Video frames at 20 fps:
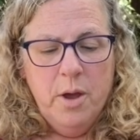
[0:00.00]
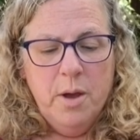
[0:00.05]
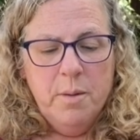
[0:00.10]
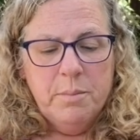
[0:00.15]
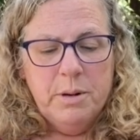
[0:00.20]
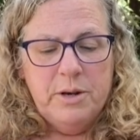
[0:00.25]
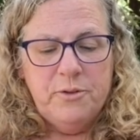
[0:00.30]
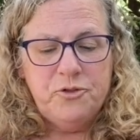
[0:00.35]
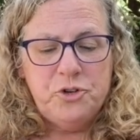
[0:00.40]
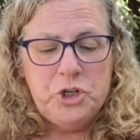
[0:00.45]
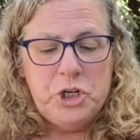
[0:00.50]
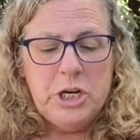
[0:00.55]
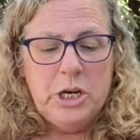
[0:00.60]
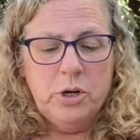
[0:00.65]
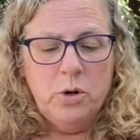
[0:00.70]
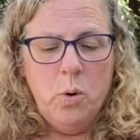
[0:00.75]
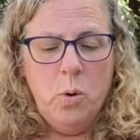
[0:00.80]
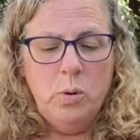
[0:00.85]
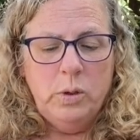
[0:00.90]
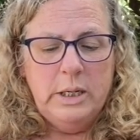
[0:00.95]
But if she
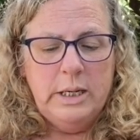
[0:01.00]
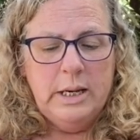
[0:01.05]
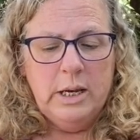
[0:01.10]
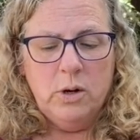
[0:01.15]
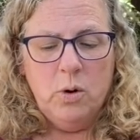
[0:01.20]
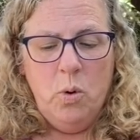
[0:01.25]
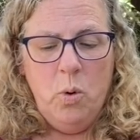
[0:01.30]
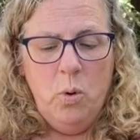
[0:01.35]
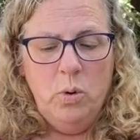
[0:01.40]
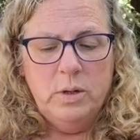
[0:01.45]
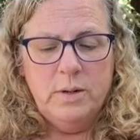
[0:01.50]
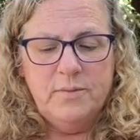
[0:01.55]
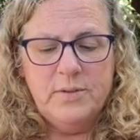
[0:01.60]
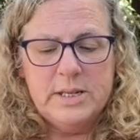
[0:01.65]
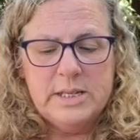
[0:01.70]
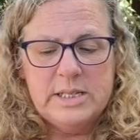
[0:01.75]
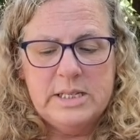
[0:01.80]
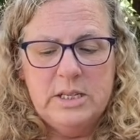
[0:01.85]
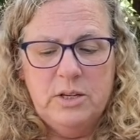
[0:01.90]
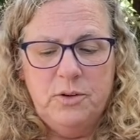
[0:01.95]
could only get hold of
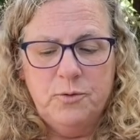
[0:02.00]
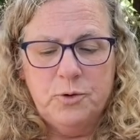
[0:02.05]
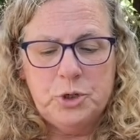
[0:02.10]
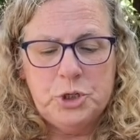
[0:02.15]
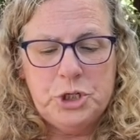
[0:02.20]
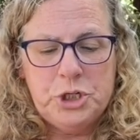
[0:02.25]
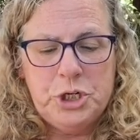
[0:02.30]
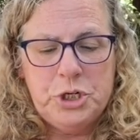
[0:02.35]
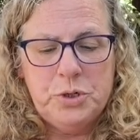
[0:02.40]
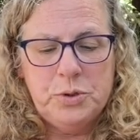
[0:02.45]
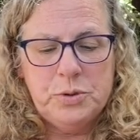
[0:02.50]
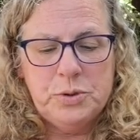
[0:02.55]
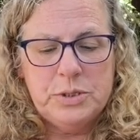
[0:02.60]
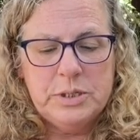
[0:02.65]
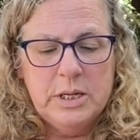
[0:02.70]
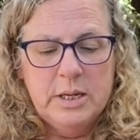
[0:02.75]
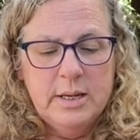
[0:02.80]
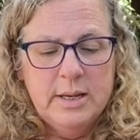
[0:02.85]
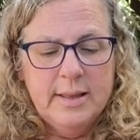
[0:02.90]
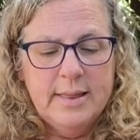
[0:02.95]
the silver
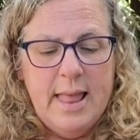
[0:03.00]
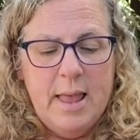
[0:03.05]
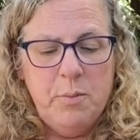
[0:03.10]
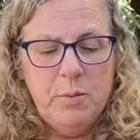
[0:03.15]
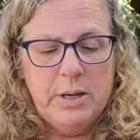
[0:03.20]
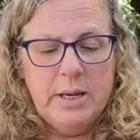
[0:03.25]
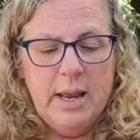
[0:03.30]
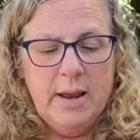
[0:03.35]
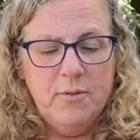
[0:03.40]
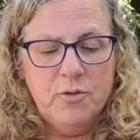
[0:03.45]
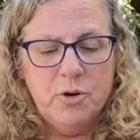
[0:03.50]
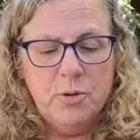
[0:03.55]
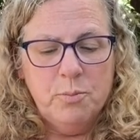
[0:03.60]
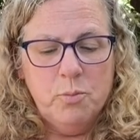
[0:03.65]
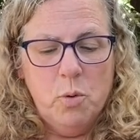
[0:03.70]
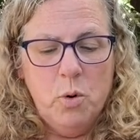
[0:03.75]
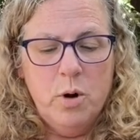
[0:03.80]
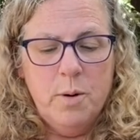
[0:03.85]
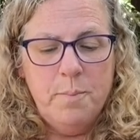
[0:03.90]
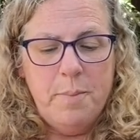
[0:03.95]
shoes, they would give her
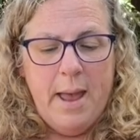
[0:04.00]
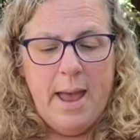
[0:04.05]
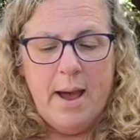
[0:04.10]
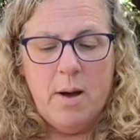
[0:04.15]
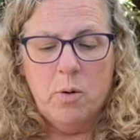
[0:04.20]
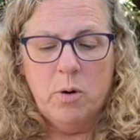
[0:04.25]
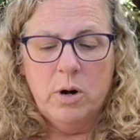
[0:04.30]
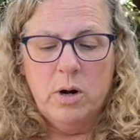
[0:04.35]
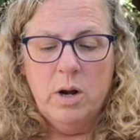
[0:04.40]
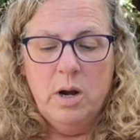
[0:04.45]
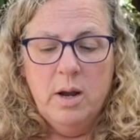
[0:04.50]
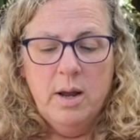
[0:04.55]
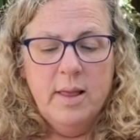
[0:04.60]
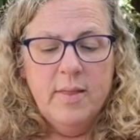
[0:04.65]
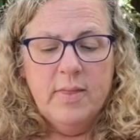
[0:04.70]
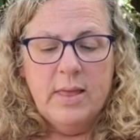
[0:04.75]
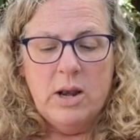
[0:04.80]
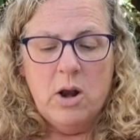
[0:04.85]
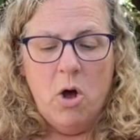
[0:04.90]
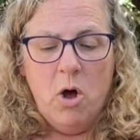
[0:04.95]
more power
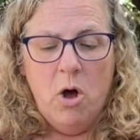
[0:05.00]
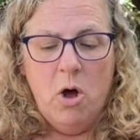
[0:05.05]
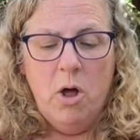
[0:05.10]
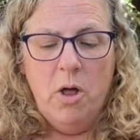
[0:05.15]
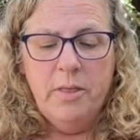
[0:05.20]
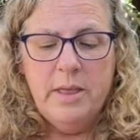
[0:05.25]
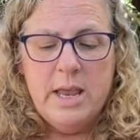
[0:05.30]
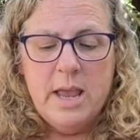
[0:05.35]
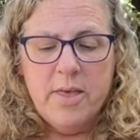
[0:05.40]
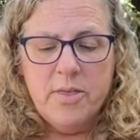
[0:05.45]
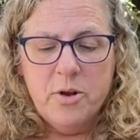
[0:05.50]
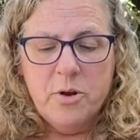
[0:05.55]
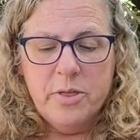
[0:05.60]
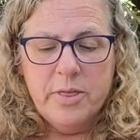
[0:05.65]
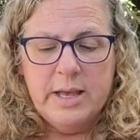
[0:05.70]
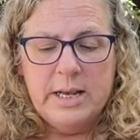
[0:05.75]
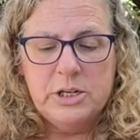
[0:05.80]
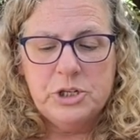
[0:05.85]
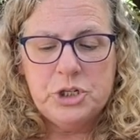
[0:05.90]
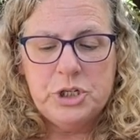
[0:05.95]
than all the other
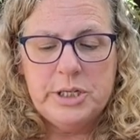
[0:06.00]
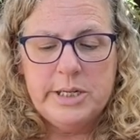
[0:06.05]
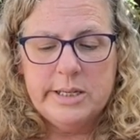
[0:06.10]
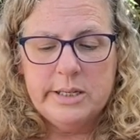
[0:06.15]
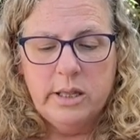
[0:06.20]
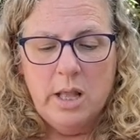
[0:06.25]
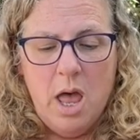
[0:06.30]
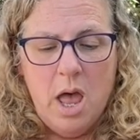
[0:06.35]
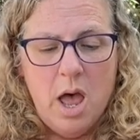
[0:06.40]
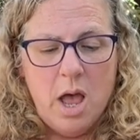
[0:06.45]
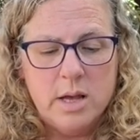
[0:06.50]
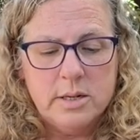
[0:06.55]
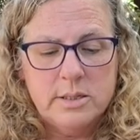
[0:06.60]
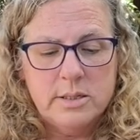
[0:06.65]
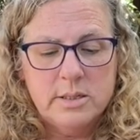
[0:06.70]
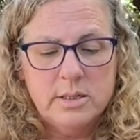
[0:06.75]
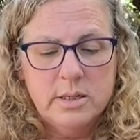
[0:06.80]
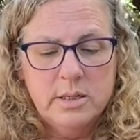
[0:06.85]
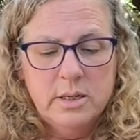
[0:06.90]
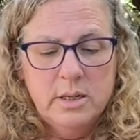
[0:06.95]
things she had
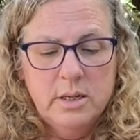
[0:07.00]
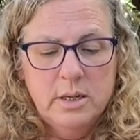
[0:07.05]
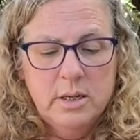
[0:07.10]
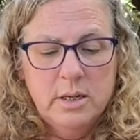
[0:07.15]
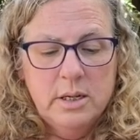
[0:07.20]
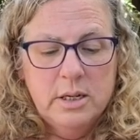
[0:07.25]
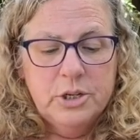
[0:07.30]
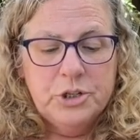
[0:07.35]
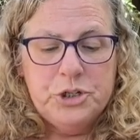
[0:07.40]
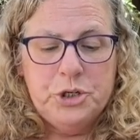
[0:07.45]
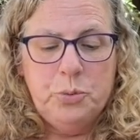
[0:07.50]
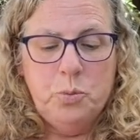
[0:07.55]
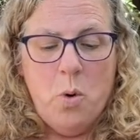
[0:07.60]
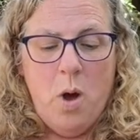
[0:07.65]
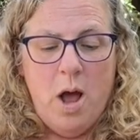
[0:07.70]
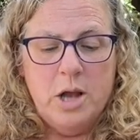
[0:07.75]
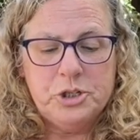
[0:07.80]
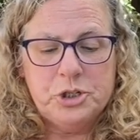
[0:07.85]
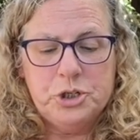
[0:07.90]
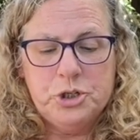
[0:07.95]
lost. She
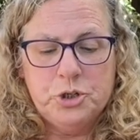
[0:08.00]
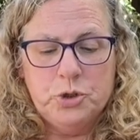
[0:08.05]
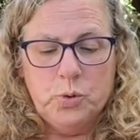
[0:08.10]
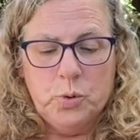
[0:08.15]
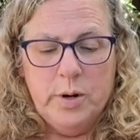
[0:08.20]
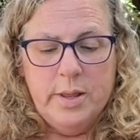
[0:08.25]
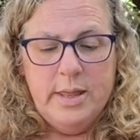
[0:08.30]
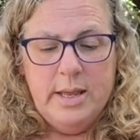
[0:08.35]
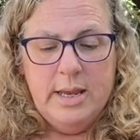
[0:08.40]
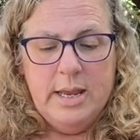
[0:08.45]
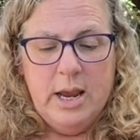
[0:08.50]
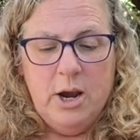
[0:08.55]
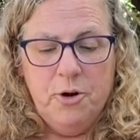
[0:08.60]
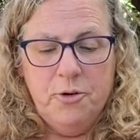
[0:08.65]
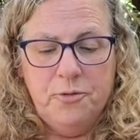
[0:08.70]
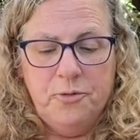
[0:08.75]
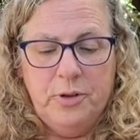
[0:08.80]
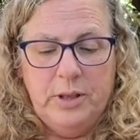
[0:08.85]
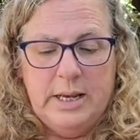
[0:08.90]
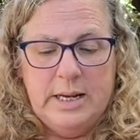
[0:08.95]
watched Dorothy
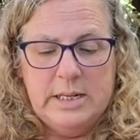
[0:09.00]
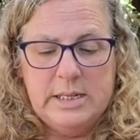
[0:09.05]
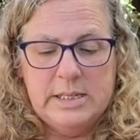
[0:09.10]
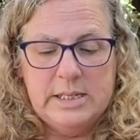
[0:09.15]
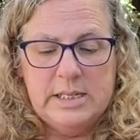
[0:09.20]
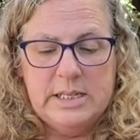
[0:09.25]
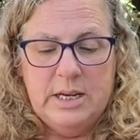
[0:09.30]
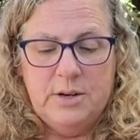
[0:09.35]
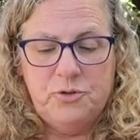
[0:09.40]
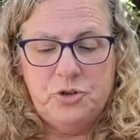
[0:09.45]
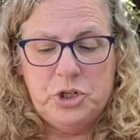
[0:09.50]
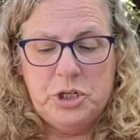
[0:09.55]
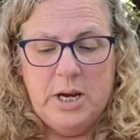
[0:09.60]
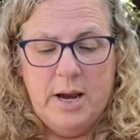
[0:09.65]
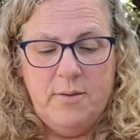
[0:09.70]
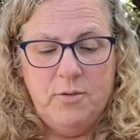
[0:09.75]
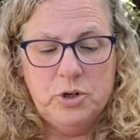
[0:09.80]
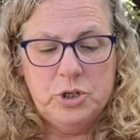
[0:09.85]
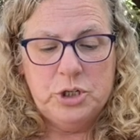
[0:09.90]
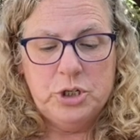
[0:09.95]
carefully to see if she
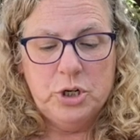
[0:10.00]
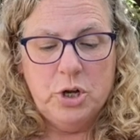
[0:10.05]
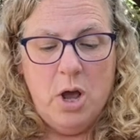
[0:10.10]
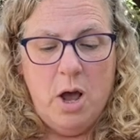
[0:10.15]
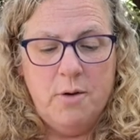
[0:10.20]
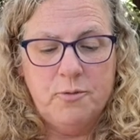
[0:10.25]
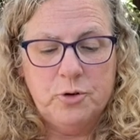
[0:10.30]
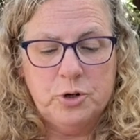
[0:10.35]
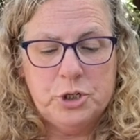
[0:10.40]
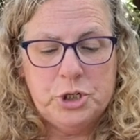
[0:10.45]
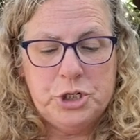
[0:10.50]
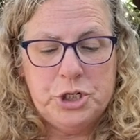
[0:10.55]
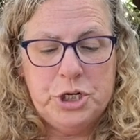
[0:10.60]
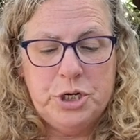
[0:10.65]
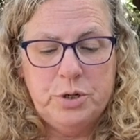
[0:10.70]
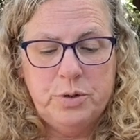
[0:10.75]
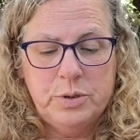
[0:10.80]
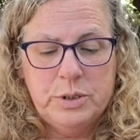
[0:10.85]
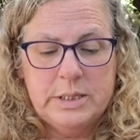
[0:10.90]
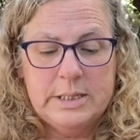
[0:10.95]
ever took off her
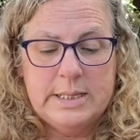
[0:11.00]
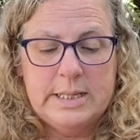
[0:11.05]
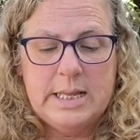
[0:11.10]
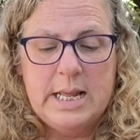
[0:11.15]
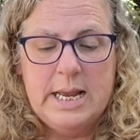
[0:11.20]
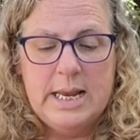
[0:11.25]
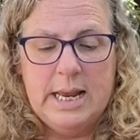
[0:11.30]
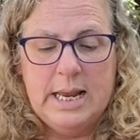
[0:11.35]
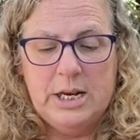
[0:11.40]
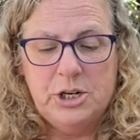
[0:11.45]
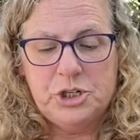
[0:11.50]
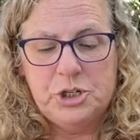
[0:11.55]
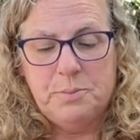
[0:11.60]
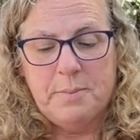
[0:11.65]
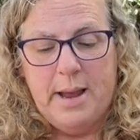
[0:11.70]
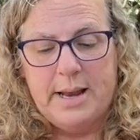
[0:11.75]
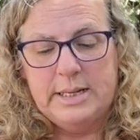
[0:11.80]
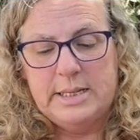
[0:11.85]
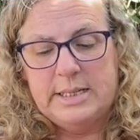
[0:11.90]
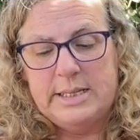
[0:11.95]
shoes, thinking she
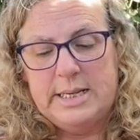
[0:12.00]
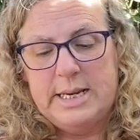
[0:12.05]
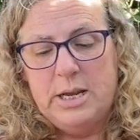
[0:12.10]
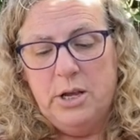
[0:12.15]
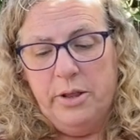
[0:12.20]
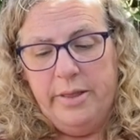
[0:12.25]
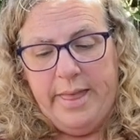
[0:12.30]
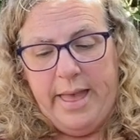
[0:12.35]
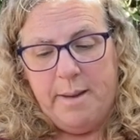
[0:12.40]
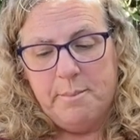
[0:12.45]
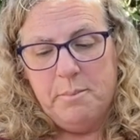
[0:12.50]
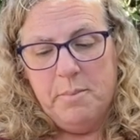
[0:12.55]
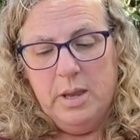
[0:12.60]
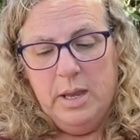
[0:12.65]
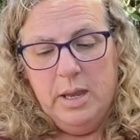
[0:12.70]
might steal them.